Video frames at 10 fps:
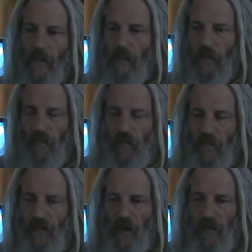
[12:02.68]
So I wasn't
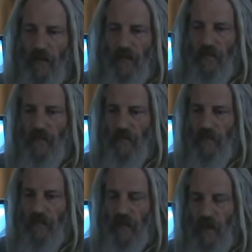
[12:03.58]
far off.
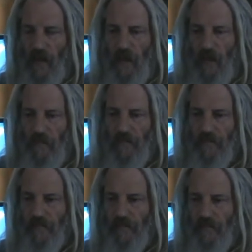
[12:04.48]

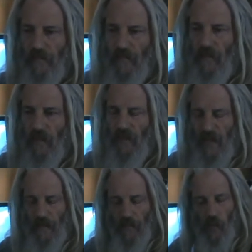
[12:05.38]
It was in
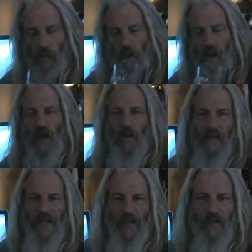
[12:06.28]
that ballpark. I
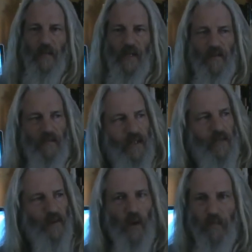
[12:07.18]
mentioned about 3 different
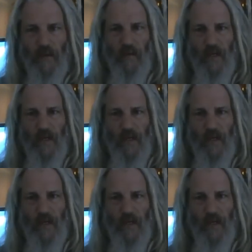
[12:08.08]
hops on